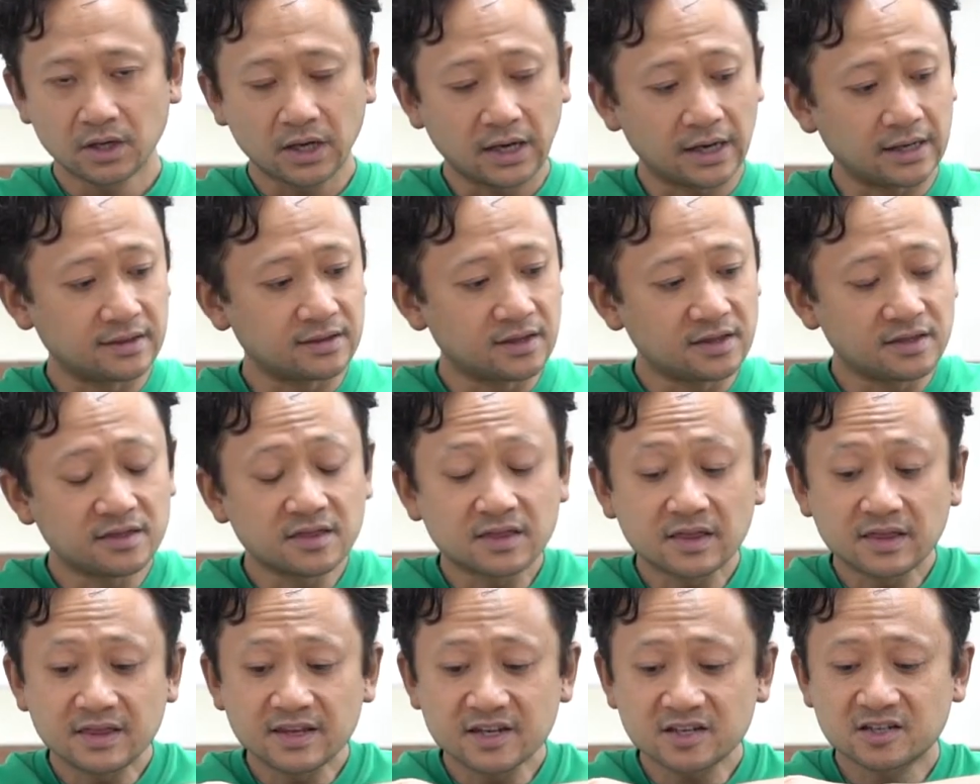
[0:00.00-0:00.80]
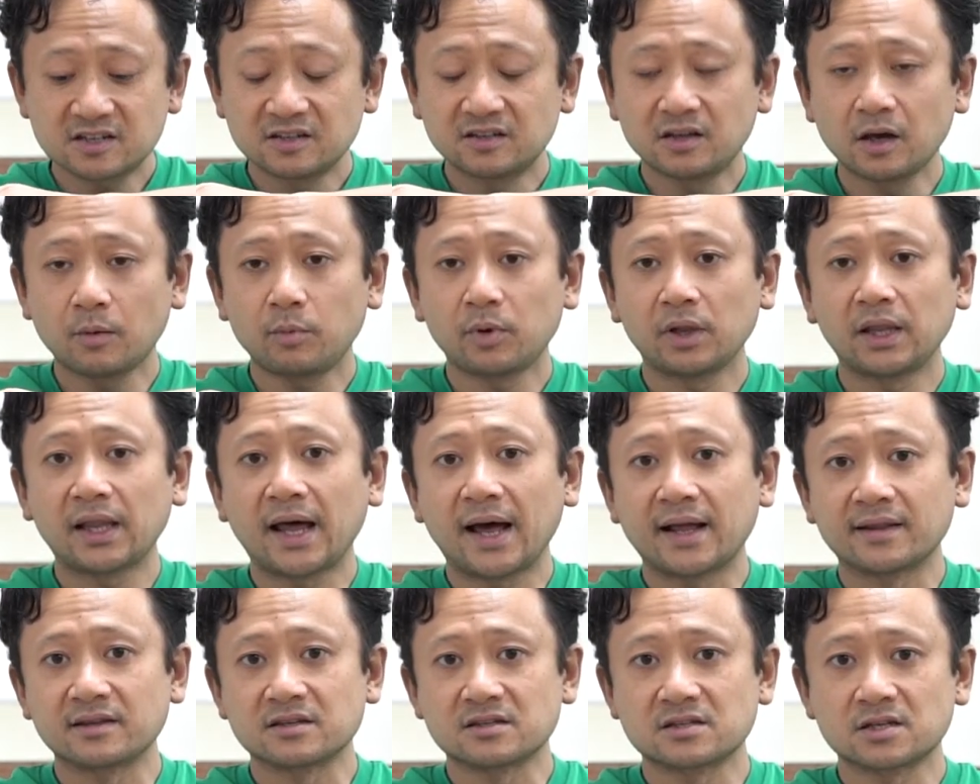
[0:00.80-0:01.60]
And then this double
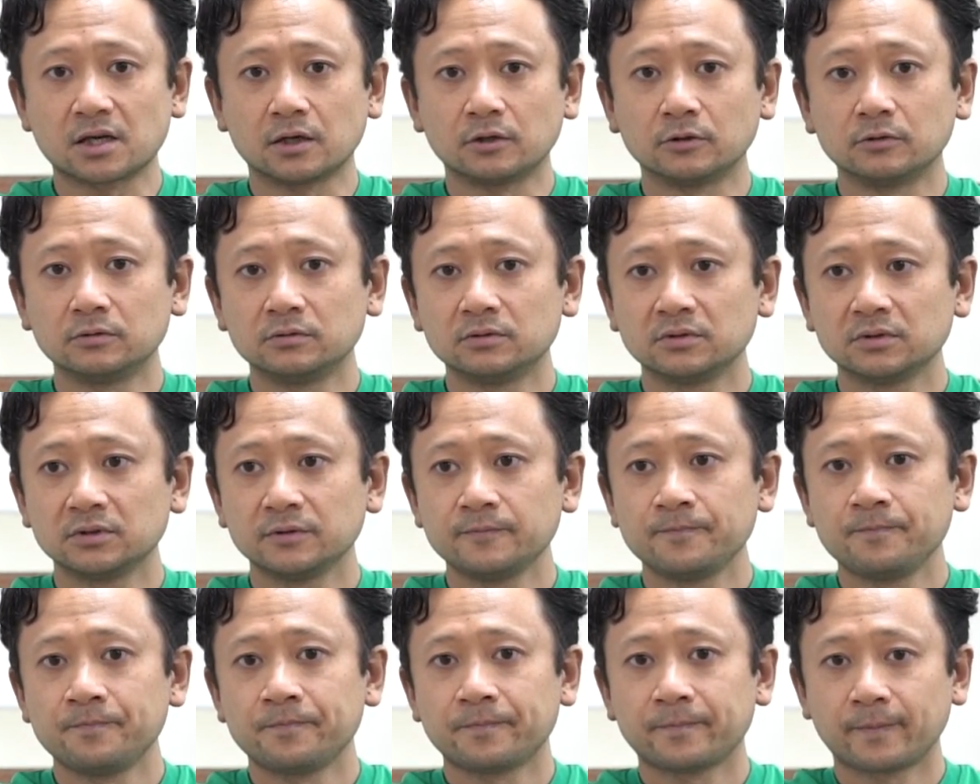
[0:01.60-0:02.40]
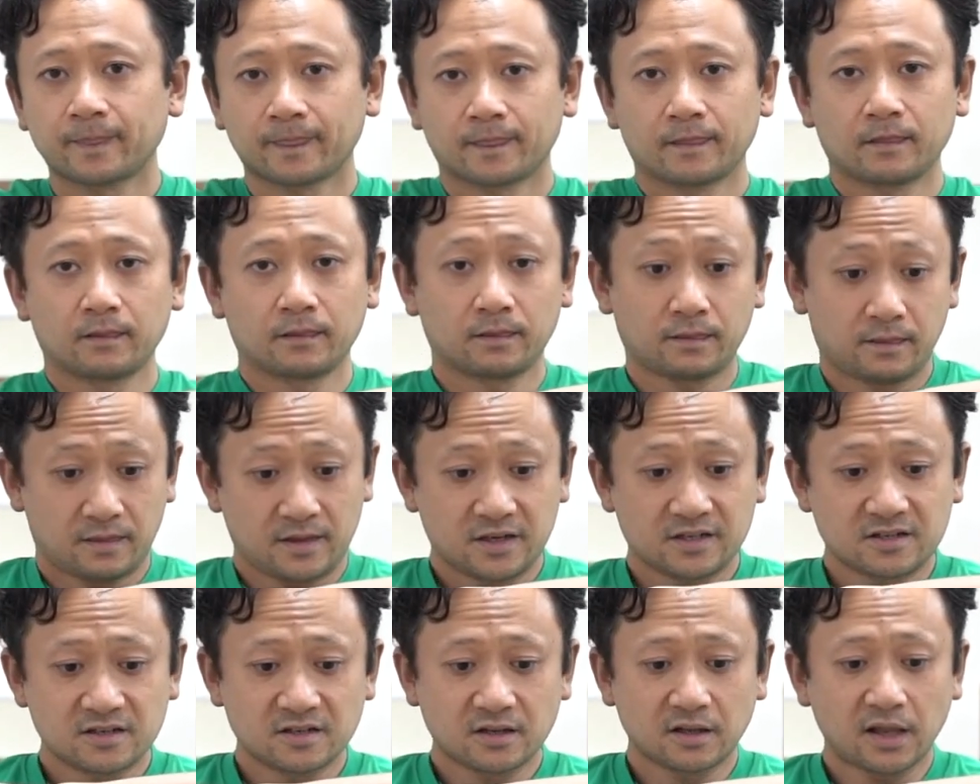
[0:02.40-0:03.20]
Laan Sao,
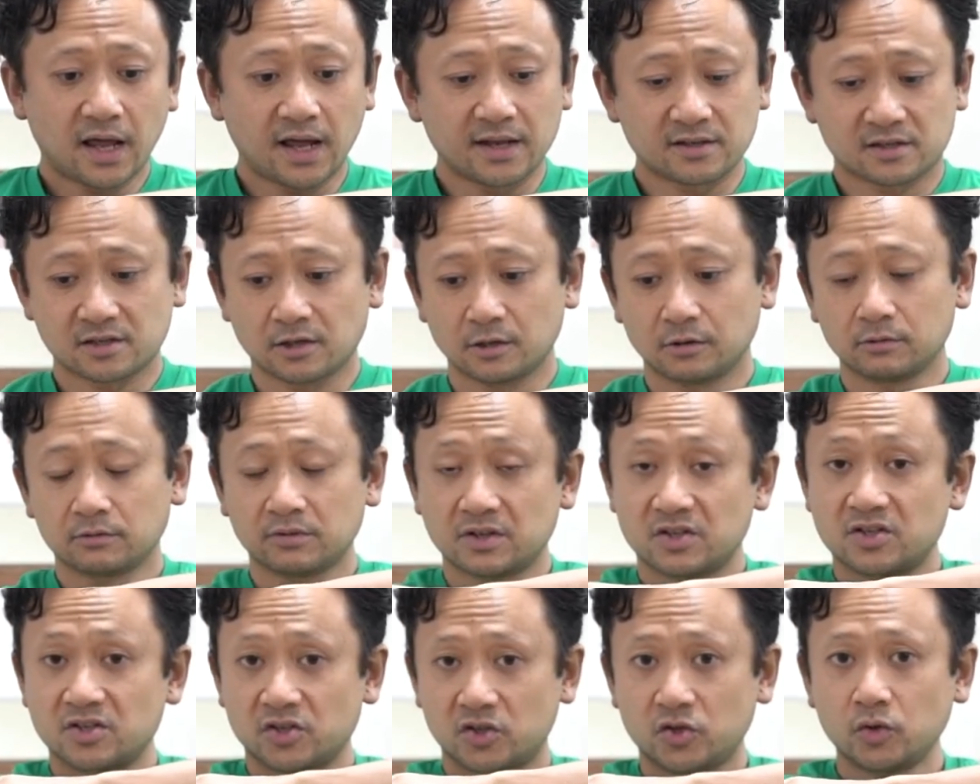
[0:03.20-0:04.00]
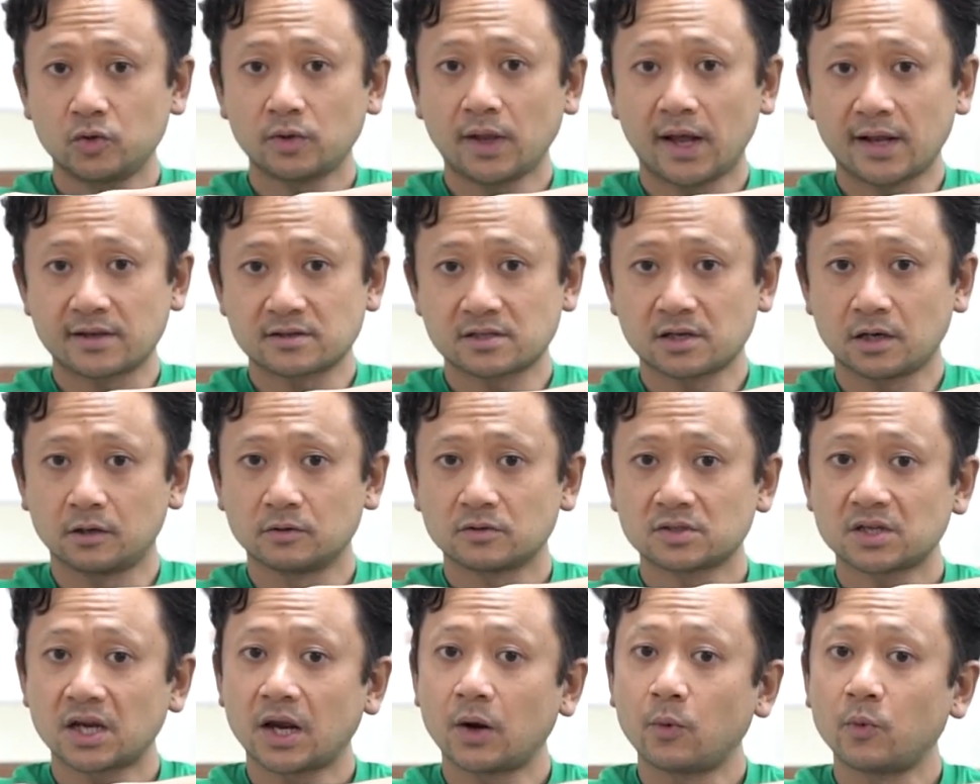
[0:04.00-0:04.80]
this is a Laan Sao, this is two Laan
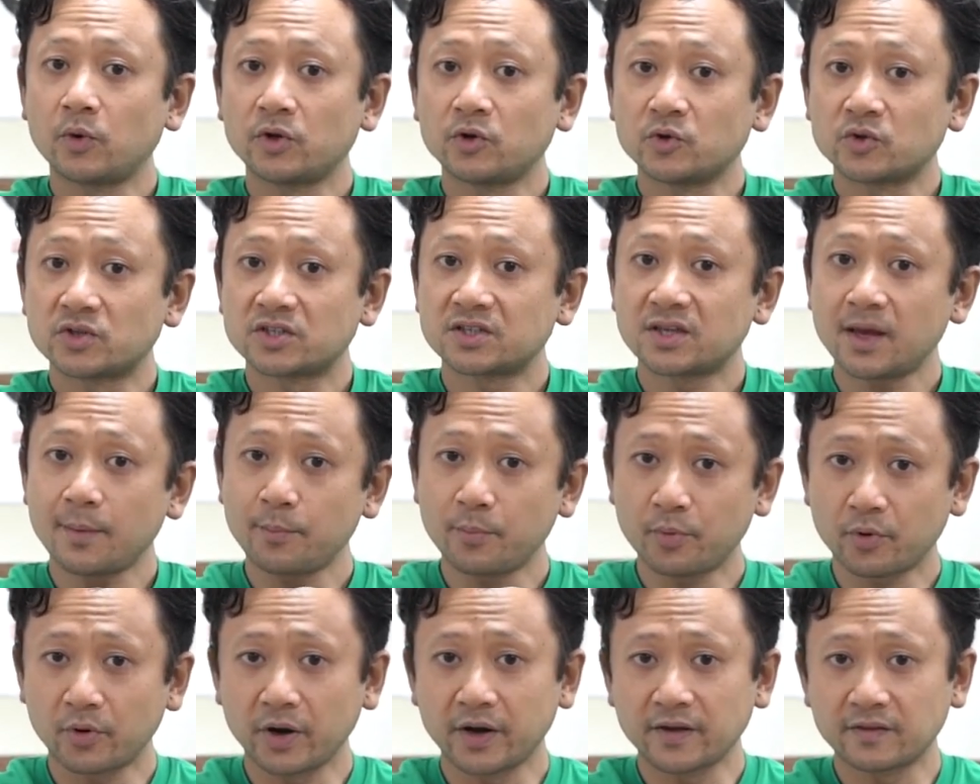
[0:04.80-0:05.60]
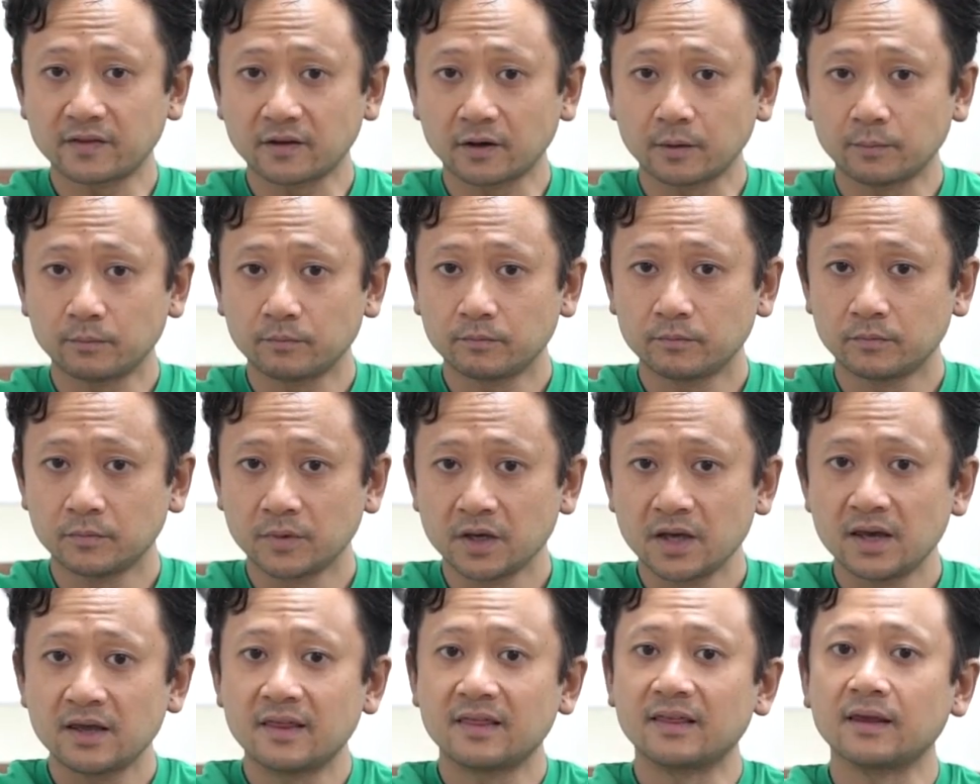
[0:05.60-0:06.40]
Saos, and when you separate them,
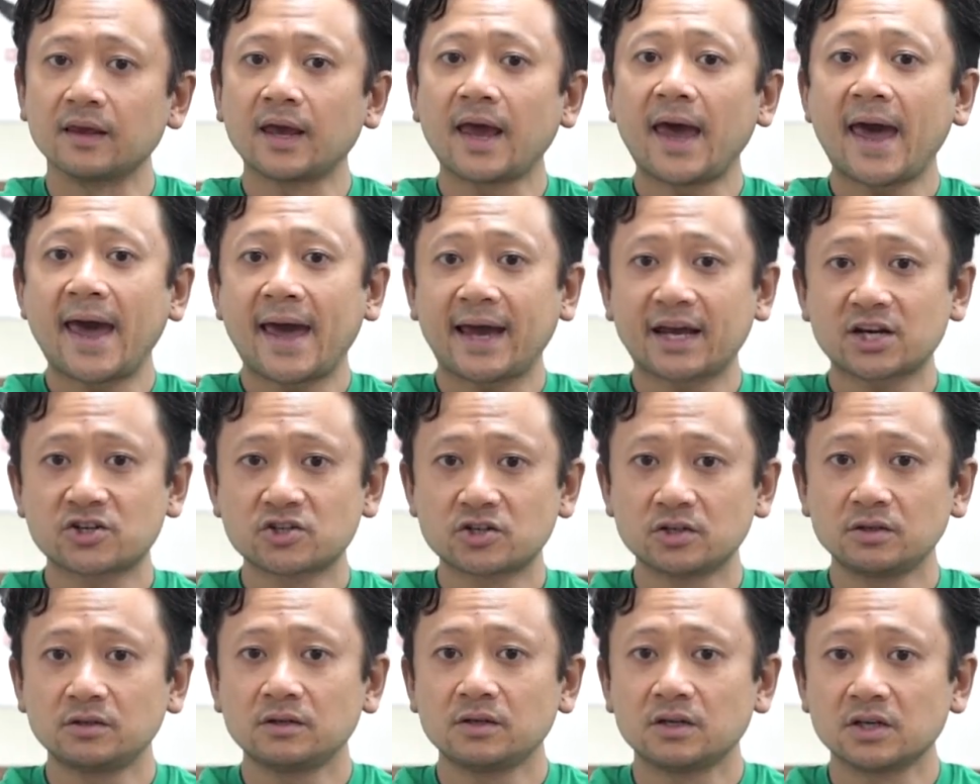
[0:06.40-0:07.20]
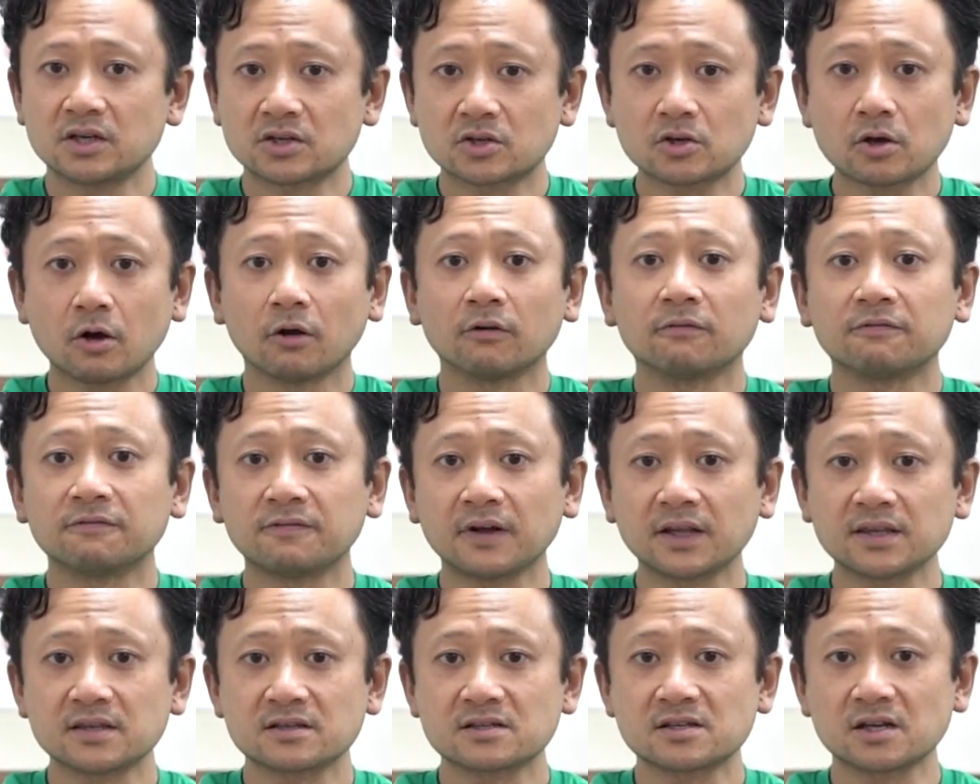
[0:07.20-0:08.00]
the action is called
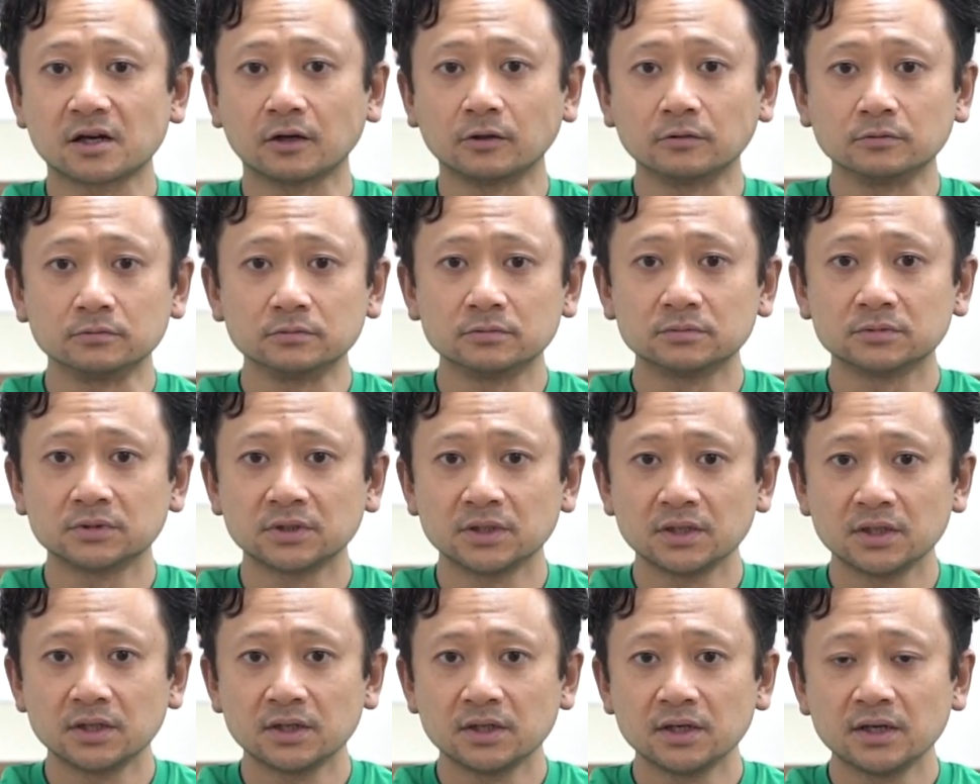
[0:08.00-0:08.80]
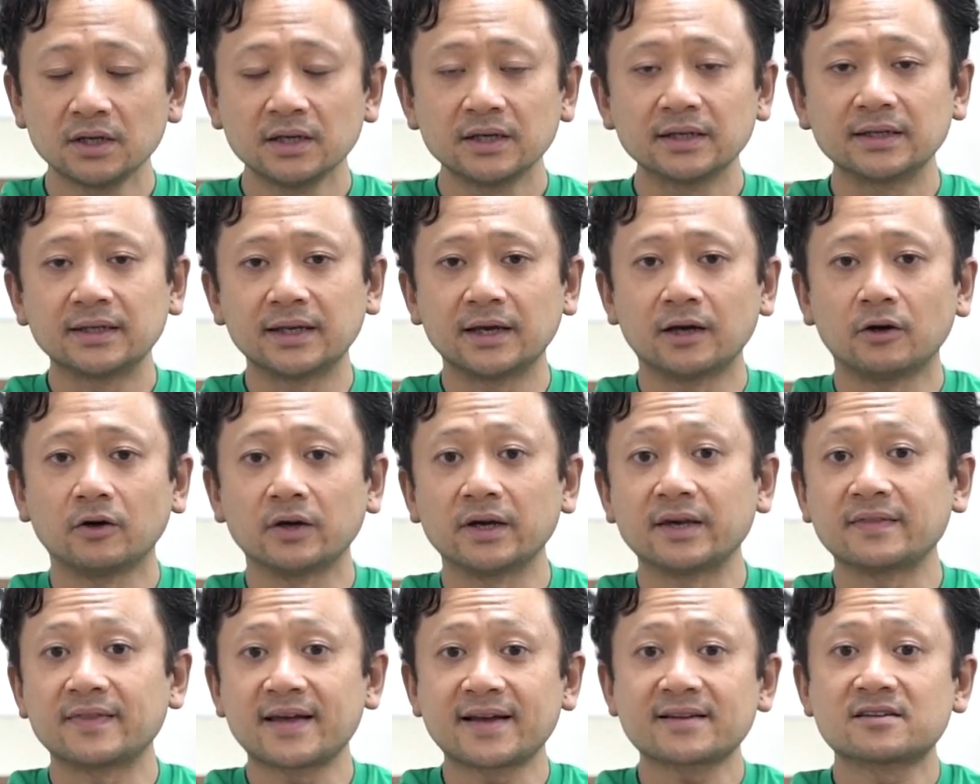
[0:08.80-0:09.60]
Fun Sao. Now,
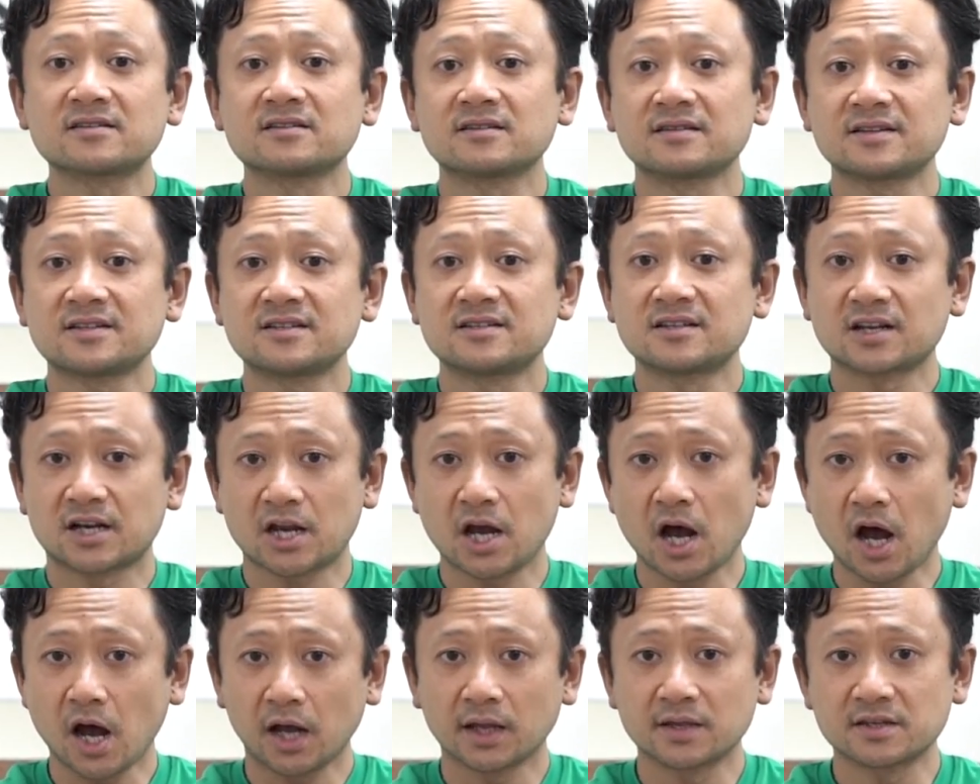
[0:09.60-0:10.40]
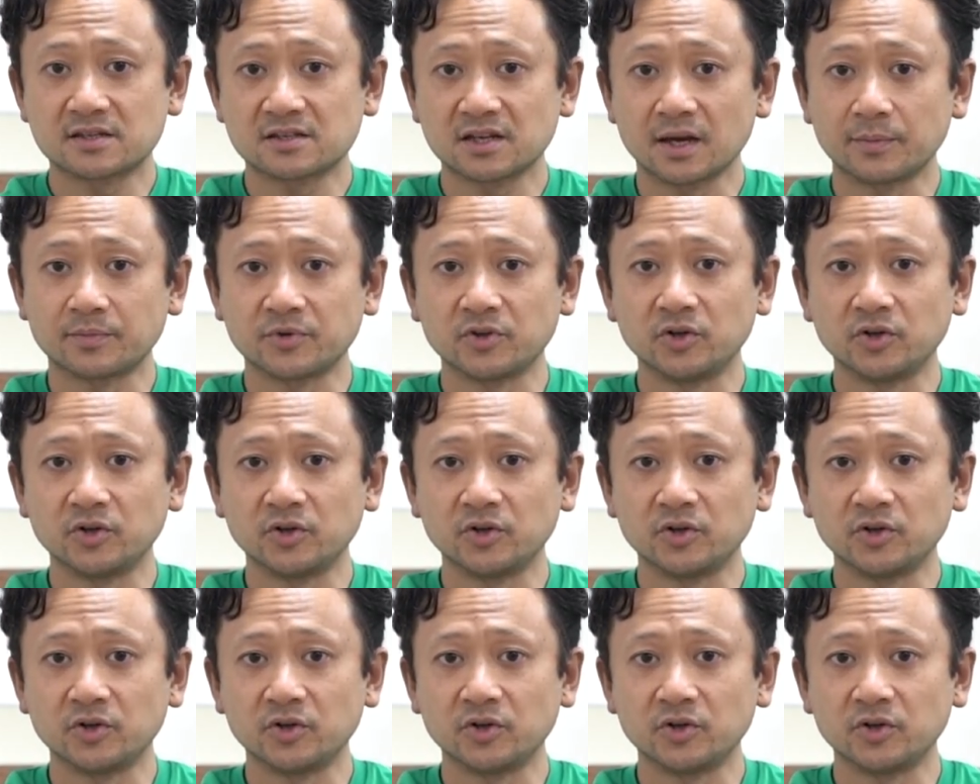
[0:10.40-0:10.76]
this is a concept.